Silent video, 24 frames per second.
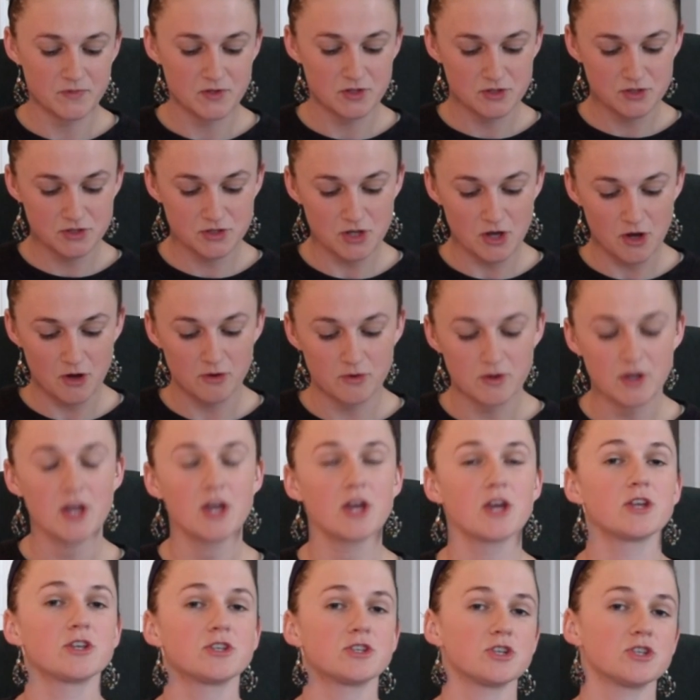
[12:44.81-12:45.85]
So,
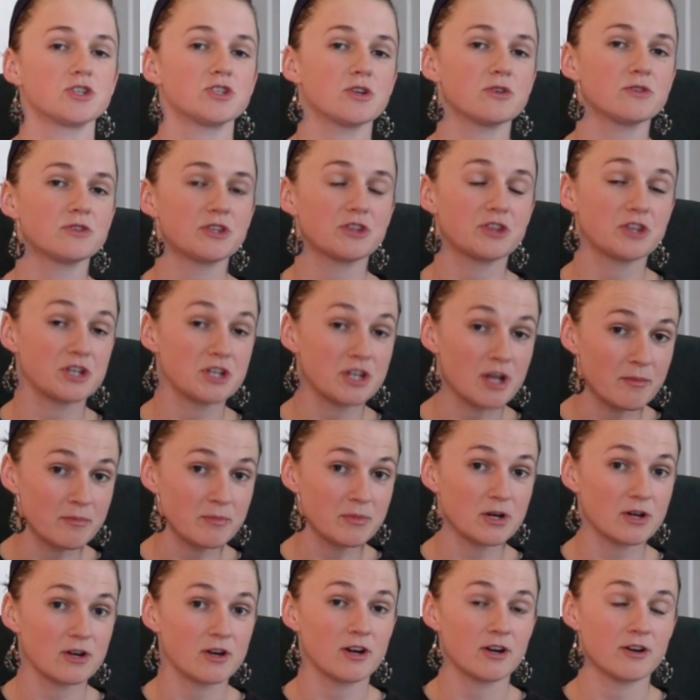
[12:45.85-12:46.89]
to show that the
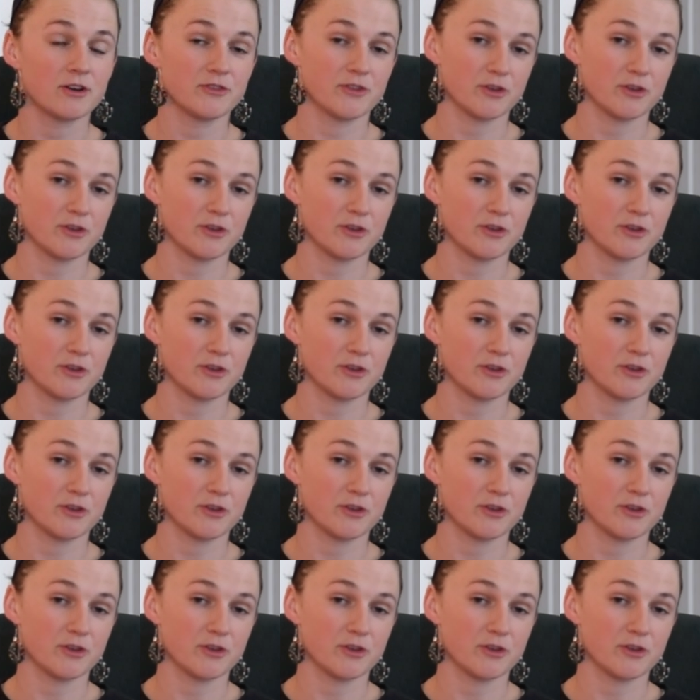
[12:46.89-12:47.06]
number,